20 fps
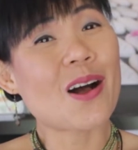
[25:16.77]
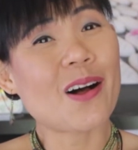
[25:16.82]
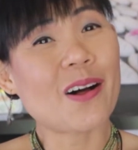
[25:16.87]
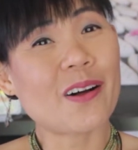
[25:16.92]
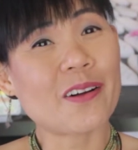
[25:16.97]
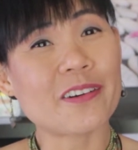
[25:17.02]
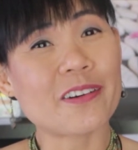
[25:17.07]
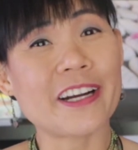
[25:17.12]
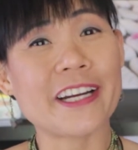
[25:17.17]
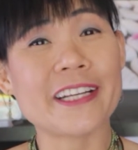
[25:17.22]

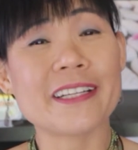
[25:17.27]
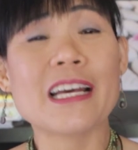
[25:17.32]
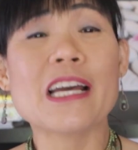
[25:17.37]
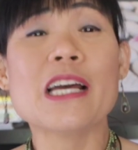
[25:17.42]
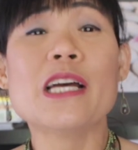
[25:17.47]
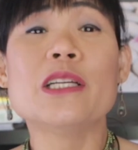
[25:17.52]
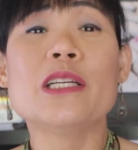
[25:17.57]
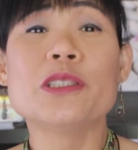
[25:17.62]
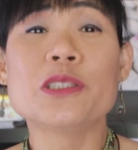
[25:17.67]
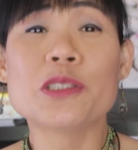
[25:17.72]
Alright,
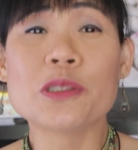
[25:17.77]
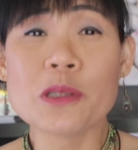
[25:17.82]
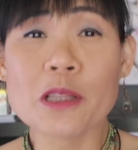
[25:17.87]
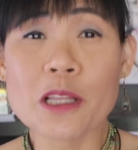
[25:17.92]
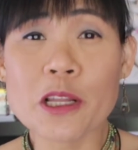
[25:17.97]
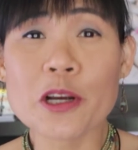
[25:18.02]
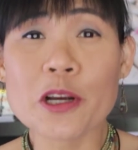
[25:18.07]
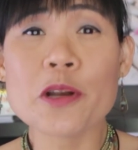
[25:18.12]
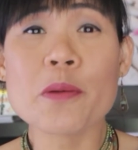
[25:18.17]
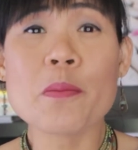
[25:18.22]
to
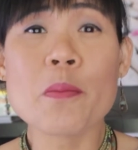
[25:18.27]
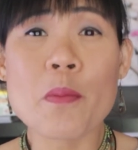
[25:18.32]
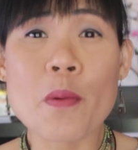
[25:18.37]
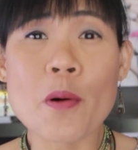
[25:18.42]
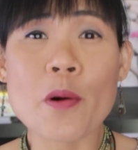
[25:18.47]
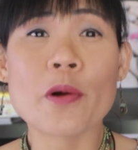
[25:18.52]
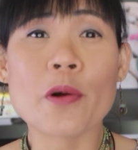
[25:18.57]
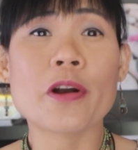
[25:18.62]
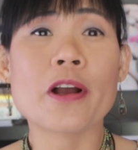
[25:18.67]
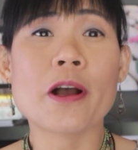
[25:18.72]
learn
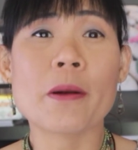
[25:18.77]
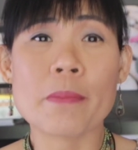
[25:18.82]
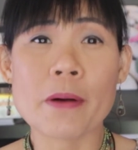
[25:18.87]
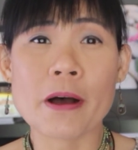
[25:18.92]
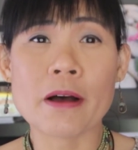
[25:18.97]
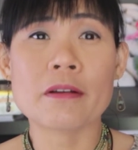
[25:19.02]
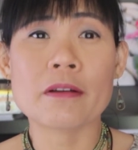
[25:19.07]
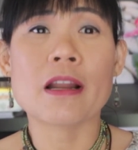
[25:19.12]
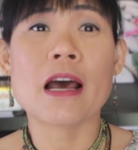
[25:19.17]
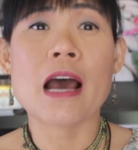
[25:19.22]
more
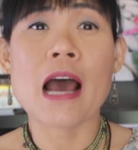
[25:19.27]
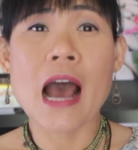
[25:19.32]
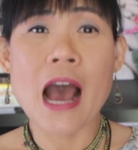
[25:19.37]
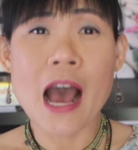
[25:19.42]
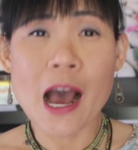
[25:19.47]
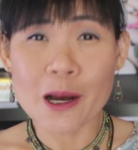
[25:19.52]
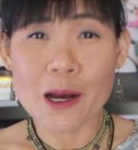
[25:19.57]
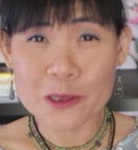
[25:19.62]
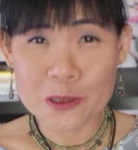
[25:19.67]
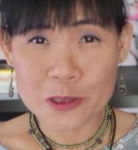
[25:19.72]
about
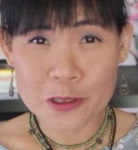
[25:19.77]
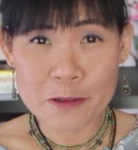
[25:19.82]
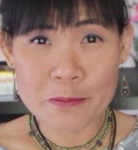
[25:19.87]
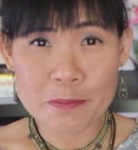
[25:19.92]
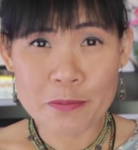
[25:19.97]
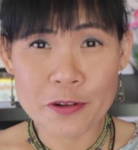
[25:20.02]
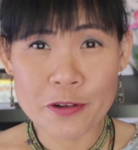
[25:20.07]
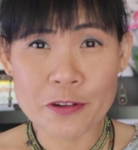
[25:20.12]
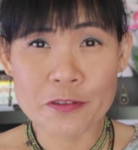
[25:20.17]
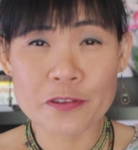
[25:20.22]
how to
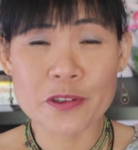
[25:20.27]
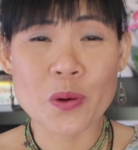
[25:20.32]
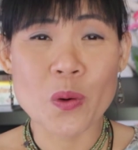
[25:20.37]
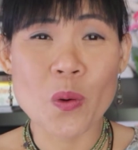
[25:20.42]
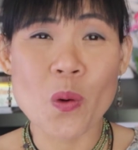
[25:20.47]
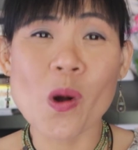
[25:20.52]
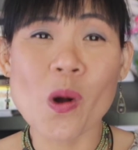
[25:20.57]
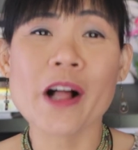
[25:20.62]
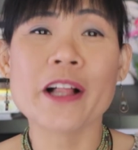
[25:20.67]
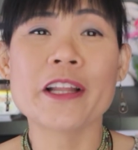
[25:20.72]
improve the
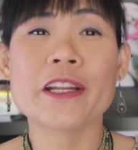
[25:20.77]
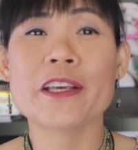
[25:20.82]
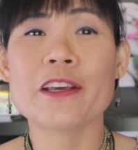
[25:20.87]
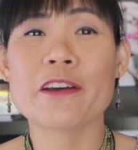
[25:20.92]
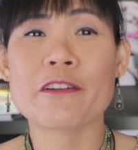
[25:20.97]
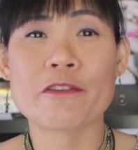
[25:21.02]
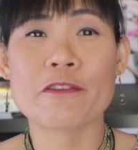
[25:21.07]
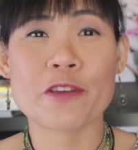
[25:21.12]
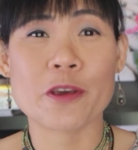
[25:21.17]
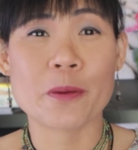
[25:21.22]

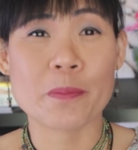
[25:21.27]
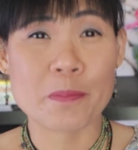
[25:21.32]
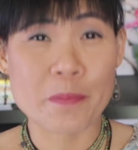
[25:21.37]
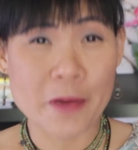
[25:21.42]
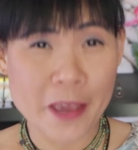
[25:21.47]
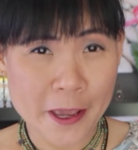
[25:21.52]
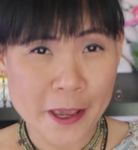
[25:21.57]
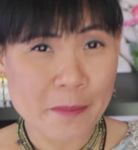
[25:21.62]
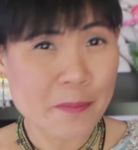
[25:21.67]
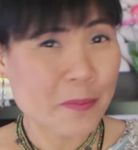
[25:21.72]
quality of your
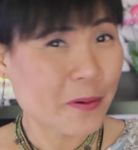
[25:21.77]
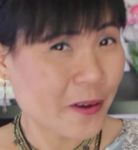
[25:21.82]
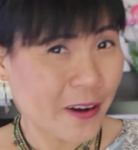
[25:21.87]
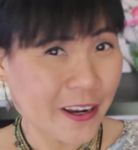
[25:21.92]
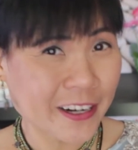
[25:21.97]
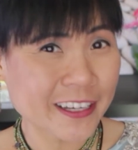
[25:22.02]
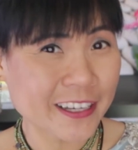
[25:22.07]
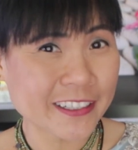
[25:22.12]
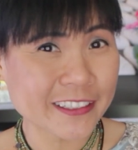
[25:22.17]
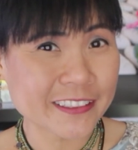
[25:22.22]
baked
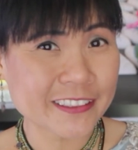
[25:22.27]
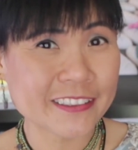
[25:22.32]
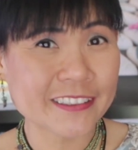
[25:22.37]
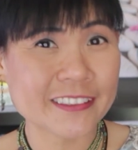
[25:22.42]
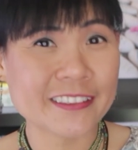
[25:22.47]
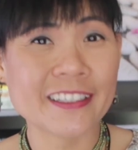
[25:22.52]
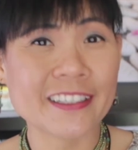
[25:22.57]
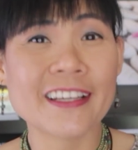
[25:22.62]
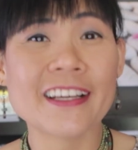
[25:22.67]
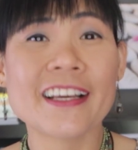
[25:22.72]

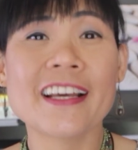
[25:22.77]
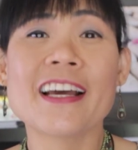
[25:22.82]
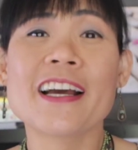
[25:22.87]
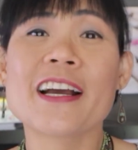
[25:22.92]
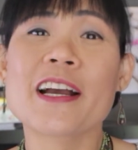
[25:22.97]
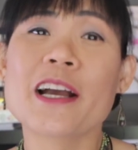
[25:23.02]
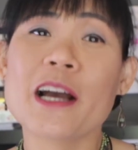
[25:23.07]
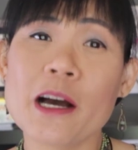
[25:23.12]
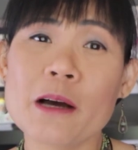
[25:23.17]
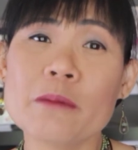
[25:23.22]
products,
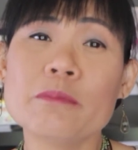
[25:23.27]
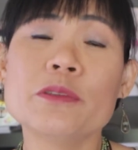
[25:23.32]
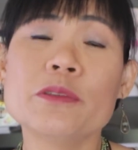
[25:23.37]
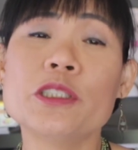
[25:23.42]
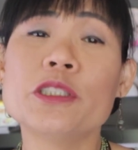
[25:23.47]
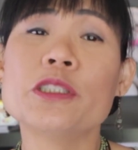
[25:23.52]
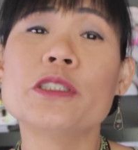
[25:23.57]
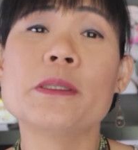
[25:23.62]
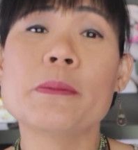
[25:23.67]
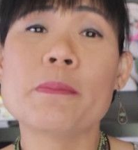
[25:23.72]
come
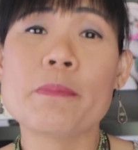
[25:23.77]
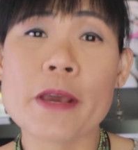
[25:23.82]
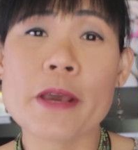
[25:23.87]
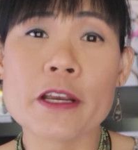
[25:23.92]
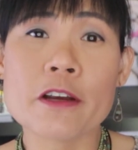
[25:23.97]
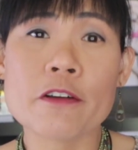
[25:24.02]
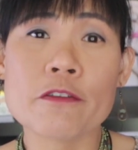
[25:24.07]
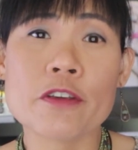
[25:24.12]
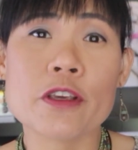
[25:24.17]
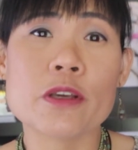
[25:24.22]
to the
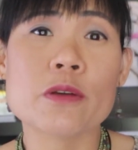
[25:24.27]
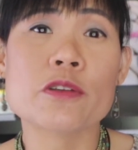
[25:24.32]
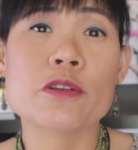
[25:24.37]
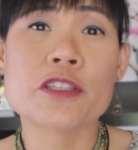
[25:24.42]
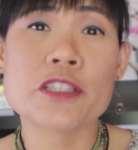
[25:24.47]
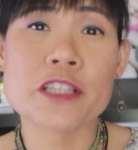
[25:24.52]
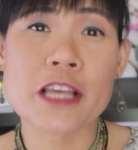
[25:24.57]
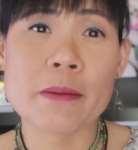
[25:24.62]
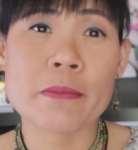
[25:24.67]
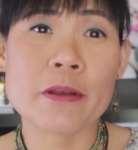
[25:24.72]
BakerView
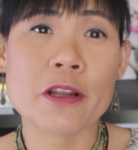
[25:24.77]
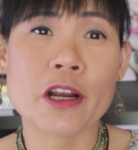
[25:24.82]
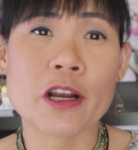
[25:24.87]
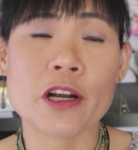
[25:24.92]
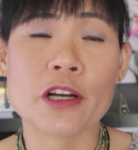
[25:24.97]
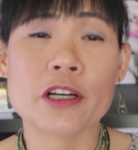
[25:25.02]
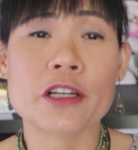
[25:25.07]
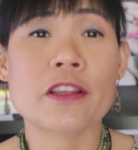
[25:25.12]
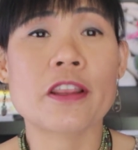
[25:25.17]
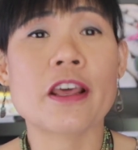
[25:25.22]

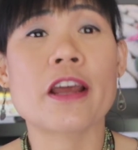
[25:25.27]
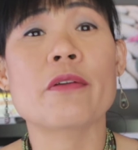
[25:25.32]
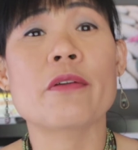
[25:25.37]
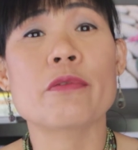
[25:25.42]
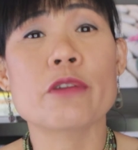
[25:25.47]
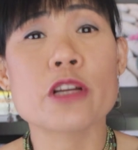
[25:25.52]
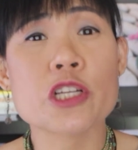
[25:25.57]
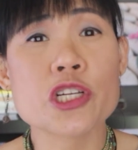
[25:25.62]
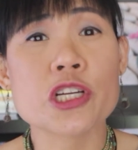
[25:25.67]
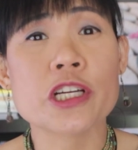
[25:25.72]
seminar that
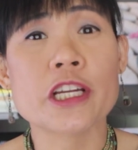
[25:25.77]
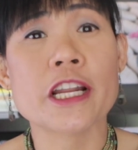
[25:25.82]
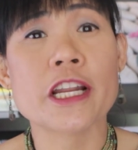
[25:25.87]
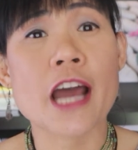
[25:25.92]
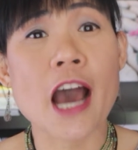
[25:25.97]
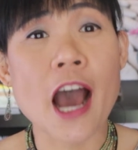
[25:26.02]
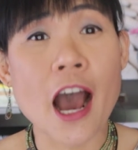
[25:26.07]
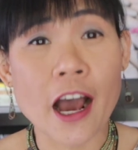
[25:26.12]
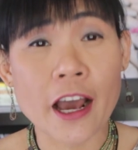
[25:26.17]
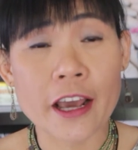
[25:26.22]
Richard
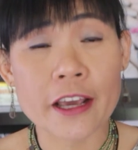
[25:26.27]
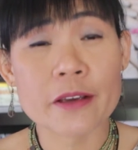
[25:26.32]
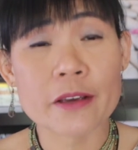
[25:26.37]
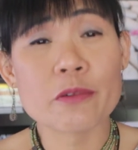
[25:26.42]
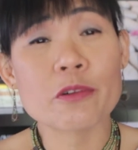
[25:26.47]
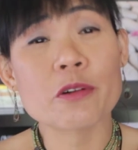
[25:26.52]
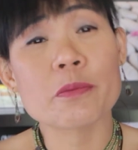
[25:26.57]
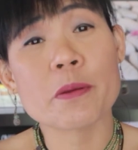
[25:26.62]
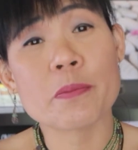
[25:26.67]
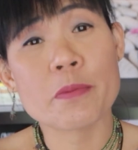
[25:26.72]
and I
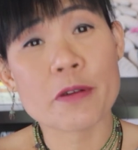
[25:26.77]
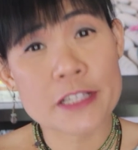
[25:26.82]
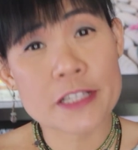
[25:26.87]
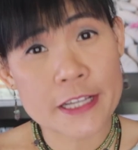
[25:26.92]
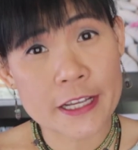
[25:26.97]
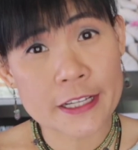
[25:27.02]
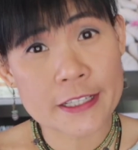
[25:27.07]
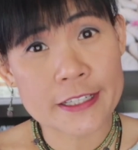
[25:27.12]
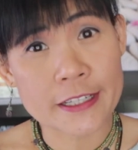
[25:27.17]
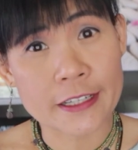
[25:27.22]
will be
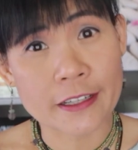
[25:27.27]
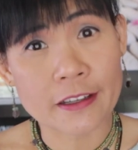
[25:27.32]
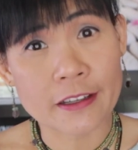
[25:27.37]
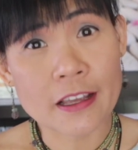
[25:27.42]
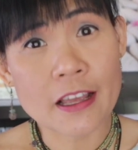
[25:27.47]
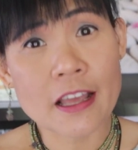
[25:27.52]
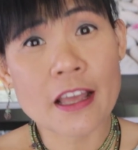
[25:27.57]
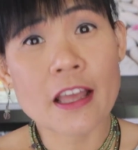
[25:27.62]
presenting.